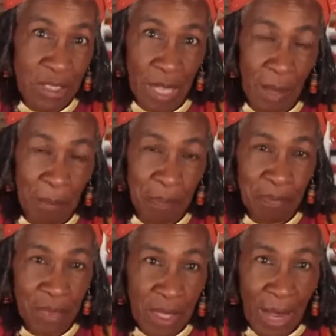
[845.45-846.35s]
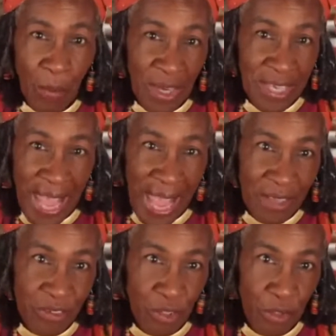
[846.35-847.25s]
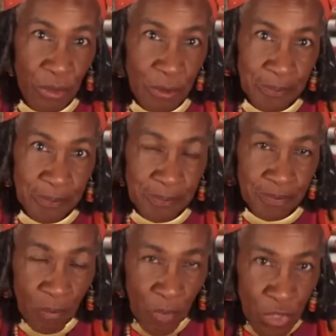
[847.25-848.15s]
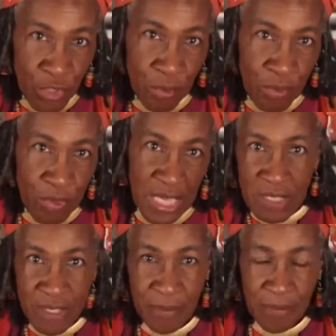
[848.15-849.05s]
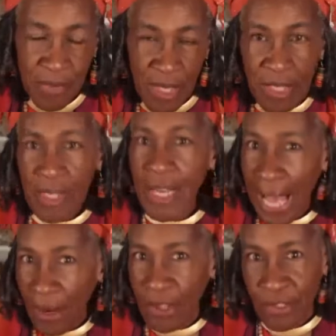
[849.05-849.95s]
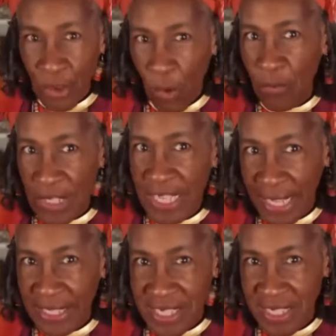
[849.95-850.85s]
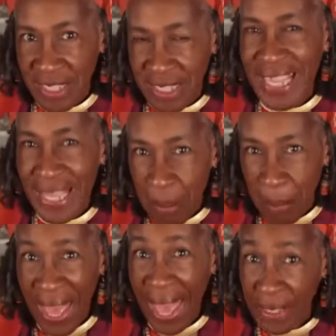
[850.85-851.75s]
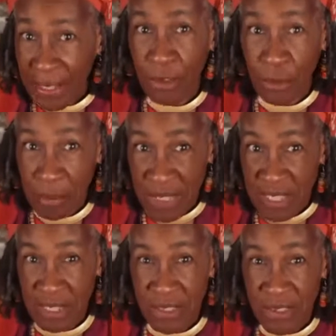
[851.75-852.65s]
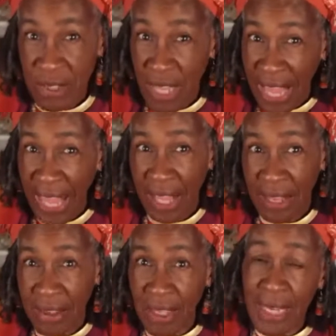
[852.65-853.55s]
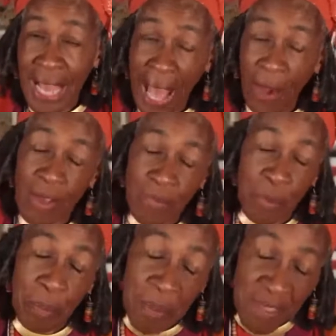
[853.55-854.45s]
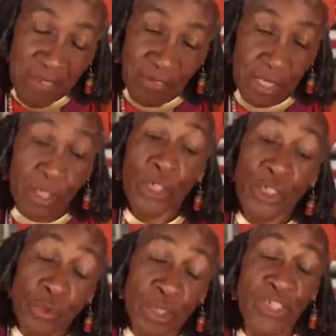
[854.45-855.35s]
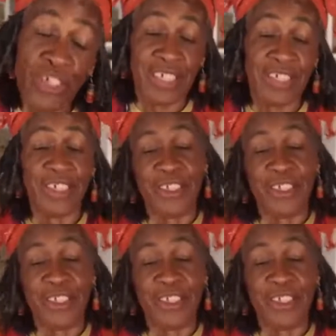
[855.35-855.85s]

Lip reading: I want to ask you two things. How has COVID-19 impacted your business, and how have you pivoted to adjust?